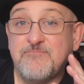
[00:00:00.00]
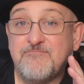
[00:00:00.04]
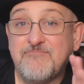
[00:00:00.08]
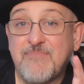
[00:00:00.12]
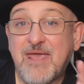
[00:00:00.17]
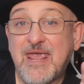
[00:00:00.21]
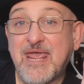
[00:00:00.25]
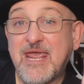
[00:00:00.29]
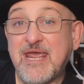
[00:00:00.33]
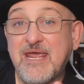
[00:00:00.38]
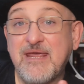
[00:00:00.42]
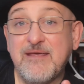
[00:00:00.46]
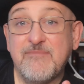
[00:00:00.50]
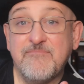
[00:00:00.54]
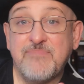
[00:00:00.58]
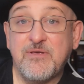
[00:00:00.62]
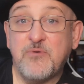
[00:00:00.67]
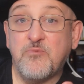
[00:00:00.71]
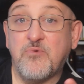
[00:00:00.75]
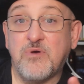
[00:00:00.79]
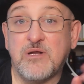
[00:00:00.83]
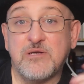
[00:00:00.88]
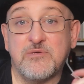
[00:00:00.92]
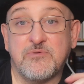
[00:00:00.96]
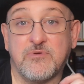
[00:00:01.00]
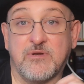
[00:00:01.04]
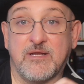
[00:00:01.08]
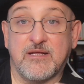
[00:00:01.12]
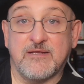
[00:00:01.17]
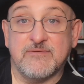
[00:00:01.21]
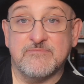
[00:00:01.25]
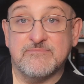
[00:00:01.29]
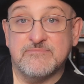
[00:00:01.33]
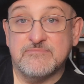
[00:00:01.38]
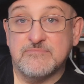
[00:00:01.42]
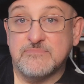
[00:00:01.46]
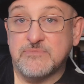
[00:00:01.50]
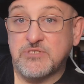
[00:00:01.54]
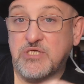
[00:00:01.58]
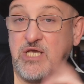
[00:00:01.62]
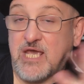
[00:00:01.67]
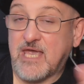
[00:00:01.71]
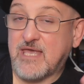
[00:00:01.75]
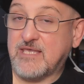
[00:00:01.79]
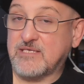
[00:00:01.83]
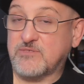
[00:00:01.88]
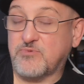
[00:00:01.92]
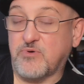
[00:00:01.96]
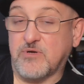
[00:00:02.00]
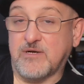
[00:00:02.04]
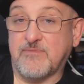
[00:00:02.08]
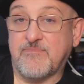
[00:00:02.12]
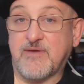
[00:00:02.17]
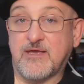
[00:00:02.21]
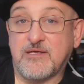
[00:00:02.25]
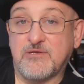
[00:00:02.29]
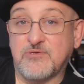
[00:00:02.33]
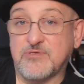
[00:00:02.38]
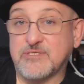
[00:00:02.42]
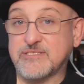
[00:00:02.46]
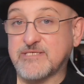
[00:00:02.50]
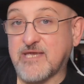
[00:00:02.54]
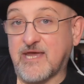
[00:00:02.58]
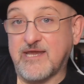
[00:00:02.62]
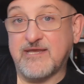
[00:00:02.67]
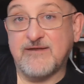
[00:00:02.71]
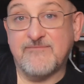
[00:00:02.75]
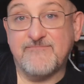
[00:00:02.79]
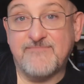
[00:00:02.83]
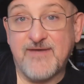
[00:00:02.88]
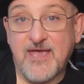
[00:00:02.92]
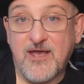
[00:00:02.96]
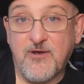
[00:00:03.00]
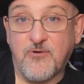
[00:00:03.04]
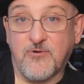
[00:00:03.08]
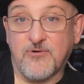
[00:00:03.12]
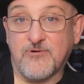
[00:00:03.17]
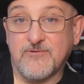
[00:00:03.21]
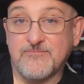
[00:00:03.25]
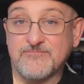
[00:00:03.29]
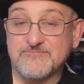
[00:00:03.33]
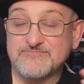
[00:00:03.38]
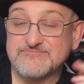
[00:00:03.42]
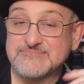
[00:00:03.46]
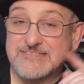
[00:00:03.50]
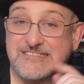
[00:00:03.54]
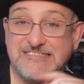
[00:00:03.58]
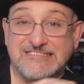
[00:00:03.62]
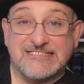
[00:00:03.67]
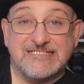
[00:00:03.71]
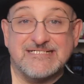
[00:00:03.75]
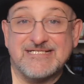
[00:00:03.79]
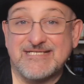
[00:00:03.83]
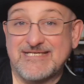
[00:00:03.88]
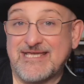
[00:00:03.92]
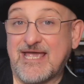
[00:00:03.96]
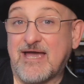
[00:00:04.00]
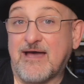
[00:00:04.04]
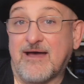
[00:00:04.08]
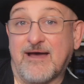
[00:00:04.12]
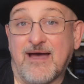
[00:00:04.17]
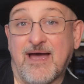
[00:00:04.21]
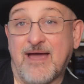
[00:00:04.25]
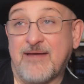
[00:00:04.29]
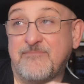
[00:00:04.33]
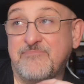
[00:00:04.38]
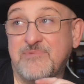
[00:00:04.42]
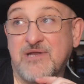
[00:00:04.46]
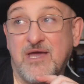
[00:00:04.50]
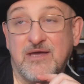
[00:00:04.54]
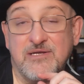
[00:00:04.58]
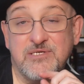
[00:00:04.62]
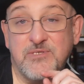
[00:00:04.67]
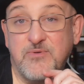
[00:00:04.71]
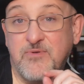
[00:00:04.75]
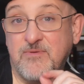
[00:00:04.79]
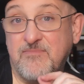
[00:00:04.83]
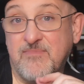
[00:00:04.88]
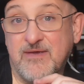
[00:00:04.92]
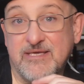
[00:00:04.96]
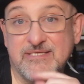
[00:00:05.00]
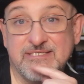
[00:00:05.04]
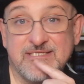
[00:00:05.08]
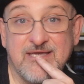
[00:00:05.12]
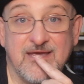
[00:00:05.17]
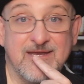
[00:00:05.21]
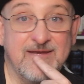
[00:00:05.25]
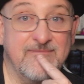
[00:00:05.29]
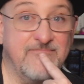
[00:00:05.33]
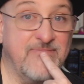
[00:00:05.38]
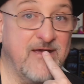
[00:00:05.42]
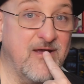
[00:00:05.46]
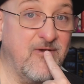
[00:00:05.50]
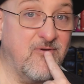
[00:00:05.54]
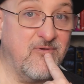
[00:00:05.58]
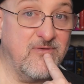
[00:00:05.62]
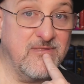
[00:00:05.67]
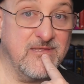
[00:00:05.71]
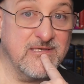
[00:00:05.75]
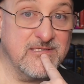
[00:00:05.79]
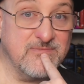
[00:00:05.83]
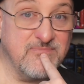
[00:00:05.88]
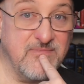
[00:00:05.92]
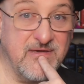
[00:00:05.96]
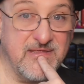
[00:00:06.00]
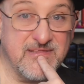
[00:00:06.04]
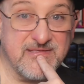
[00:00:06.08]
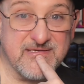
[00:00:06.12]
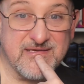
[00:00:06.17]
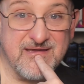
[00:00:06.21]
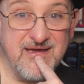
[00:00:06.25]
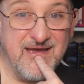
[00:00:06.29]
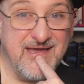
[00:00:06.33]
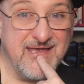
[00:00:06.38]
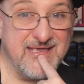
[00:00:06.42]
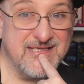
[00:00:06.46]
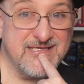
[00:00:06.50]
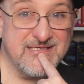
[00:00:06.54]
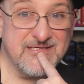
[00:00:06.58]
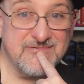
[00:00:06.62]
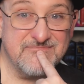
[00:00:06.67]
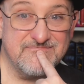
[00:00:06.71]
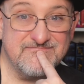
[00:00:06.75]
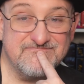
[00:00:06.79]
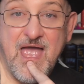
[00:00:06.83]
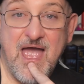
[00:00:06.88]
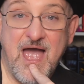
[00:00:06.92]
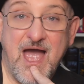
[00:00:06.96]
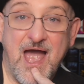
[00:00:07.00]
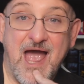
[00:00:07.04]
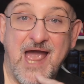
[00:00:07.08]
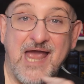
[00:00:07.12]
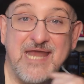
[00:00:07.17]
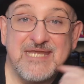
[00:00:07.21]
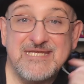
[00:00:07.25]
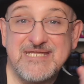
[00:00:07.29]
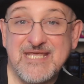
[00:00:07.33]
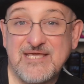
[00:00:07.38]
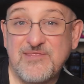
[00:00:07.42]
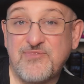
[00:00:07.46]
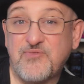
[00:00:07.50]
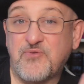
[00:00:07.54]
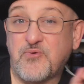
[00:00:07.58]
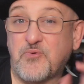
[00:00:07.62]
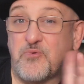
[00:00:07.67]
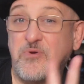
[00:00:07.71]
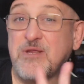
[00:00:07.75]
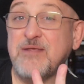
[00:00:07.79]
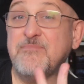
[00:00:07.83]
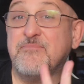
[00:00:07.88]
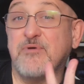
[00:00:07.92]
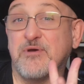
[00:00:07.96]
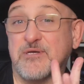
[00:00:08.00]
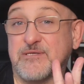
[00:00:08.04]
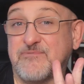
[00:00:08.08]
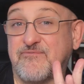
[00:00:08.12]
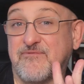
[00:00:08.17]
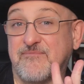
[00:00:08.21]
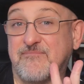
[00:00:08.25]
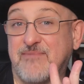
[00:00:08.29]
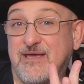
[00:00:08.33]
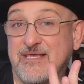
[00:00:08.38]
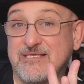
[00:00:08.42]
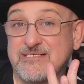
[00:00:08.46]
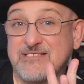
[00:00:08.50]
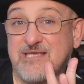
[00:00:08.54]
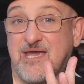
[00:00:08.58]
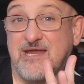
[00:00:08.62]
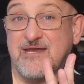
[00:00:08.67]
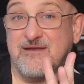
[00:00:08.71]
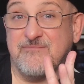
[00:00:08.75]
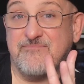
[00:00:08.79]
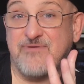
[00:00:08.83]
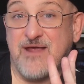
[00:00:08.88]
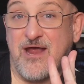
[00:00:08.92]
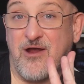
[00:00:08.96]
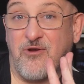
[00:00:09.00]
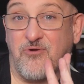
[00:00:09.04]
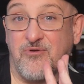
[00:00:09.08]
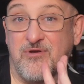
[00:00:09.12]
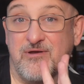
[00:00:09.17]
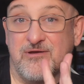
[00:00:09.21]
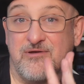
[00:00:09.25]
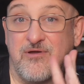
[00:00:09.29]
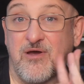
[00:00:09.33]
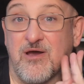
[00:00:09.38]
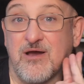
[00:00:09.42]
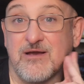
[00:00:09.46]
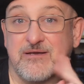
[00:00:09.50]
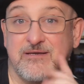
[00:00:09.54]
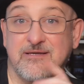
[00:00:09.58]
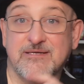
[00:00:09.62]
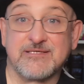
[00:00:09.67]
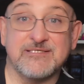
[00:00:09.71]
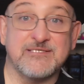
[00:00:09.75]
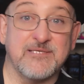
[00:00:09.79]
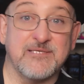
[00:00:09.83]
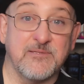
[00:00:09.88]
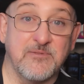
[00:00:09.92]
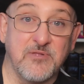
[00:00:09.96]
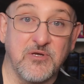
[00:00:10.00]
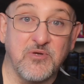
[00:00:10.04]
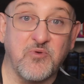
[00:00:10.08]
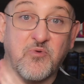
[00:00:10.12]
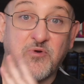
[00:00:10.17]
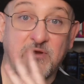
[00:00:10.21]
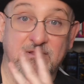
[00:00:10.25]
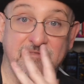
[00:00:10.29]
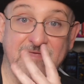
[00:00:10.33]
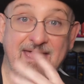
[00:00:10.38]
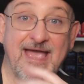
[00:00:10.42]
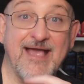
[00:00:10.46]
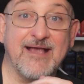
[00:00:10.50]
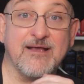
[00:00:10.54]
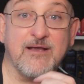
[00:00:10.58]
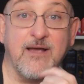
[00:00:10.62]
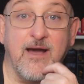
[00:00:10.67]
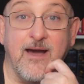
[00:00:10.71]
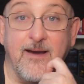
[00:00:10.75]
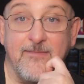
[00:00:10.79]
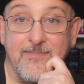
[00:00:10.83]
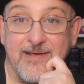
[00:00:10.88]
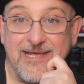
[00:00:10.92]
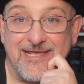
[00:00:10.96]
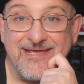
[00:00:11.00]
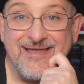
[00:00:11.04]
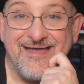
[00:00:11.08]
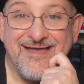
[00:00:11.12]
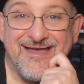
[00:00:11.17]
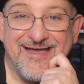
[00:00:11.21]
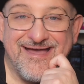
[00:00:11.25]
may be wondering, Chaz, what about your Stein of Power? Yeah, I'm not doing my Stein of Power this month, guys. I did 3 books for my Stein of Power in August, and look where that got me.